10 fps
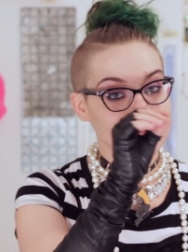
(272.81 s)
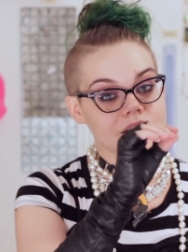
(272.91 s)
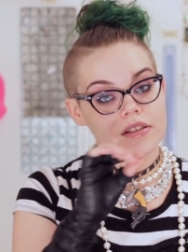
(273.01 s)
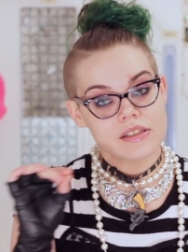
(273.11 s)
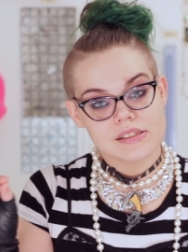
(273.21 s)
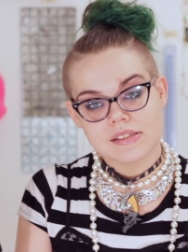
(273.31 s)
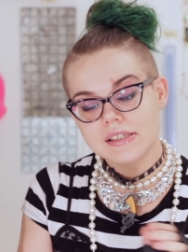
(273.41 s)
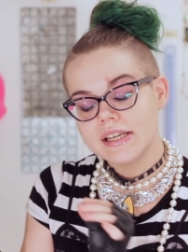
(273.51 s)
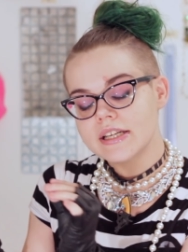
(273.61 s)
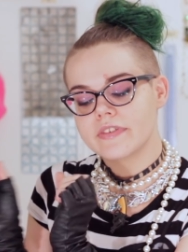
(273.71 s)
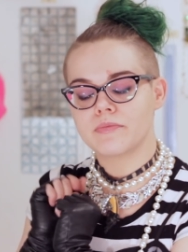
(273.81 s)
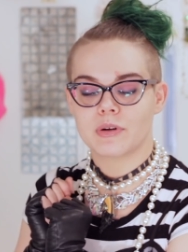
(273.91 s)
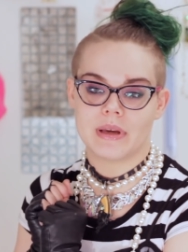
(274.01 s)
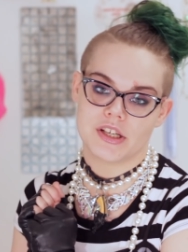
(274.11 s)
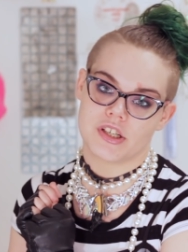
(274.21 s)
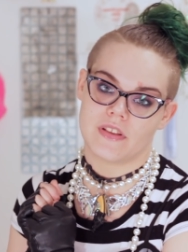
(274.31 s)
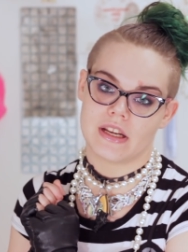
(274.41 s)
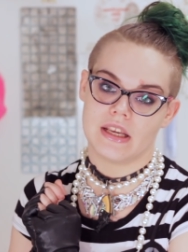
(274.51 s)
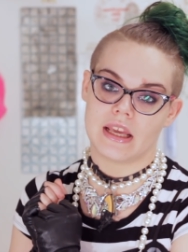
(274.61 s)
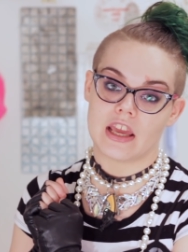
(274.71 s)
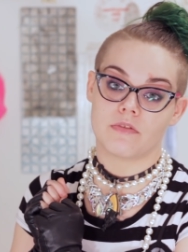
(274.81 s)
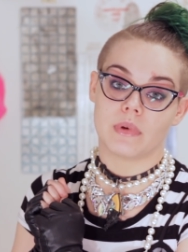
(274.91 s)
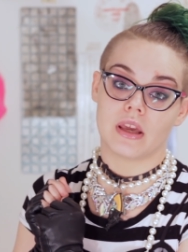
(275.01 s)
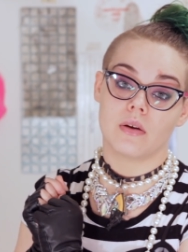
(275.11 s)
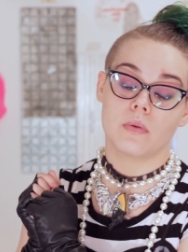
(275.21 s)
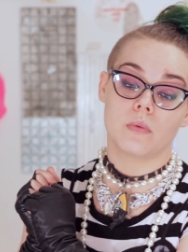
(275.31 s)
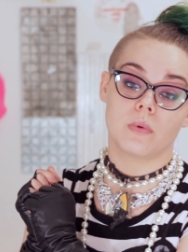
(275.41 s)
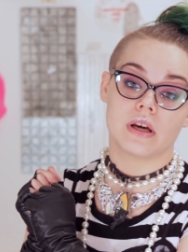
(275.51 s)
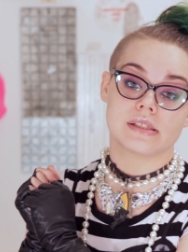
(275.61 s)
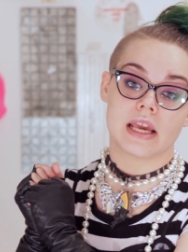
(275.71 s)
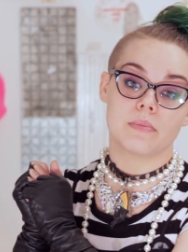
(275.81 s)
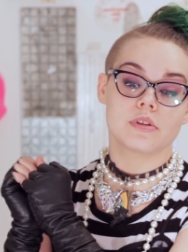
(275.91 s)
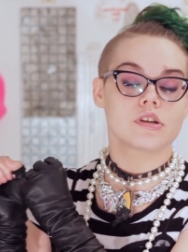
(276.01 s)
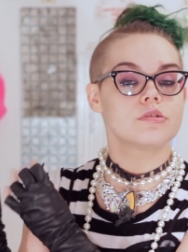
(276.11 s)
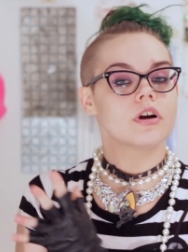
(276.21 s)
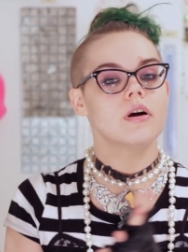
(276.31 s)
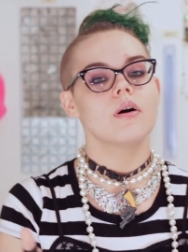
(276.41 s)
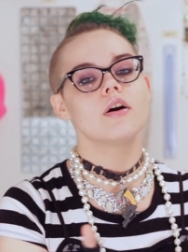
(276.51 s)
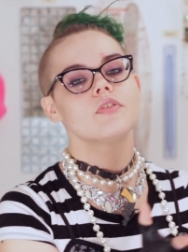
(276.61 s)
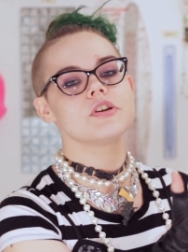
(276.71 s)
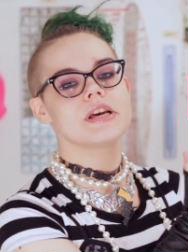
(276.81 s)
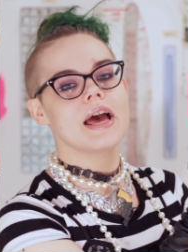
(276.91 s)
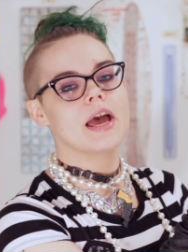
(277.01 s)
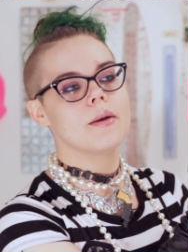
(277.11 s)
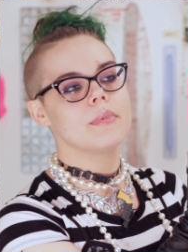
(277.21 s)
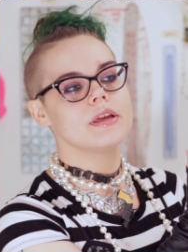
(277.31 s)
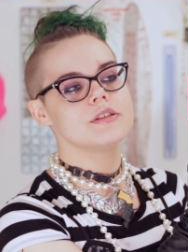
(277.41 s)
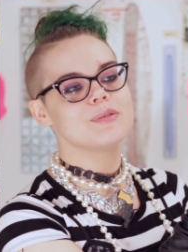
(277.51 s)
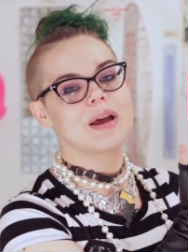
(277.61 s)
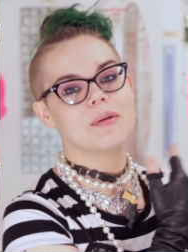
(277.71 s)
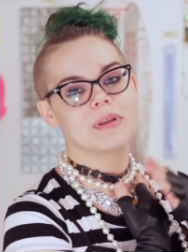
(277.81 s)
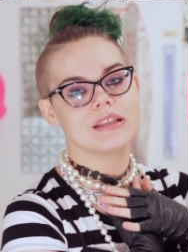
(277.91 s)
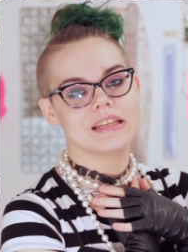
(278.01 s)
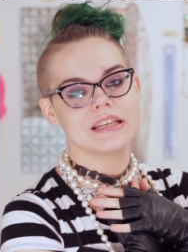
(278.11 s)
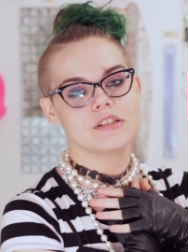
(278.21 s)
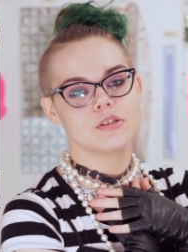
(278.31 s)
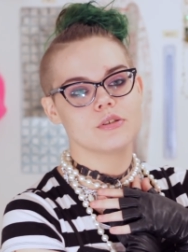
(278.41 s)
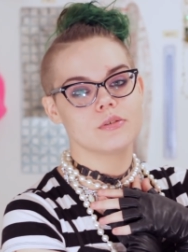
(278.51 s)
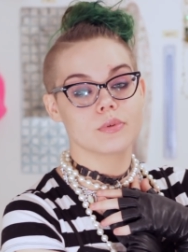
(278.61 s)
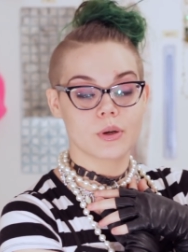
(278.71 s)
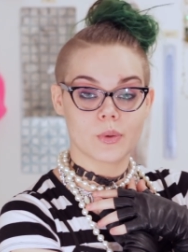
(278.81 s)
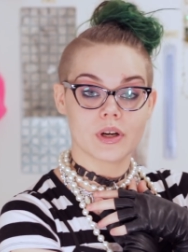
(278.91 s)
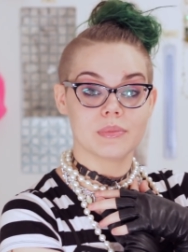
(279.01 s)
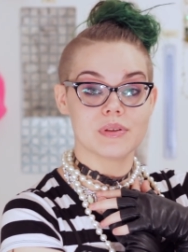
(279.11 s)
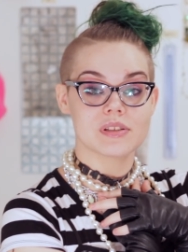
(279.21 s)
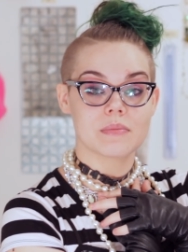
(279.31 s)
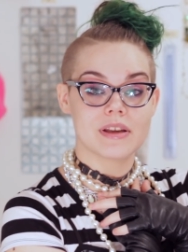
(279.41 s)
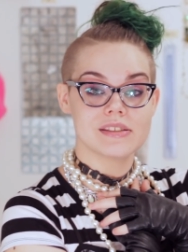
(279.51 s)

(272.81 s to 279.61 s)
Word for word: That little seed of information that he gave me was able to grow over time into my ability to record music